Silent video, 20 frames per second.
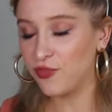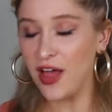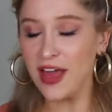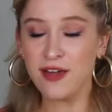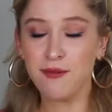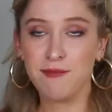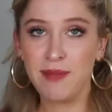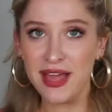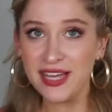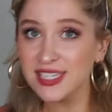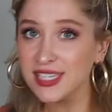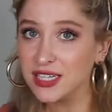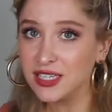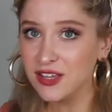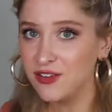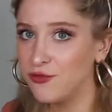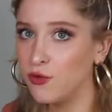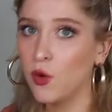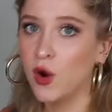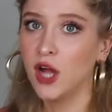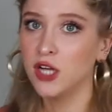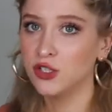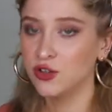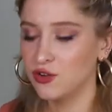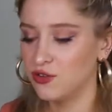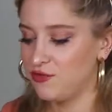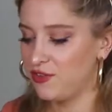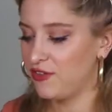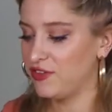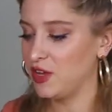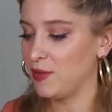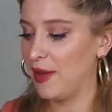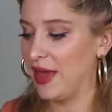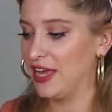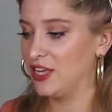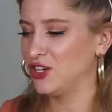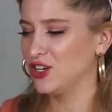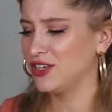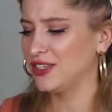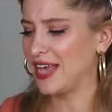like basically 450
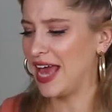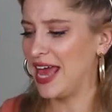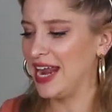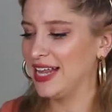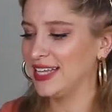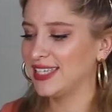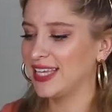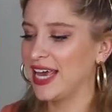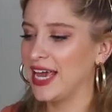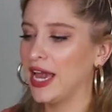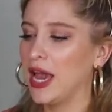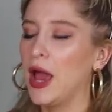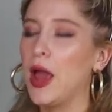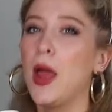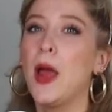pages and it's like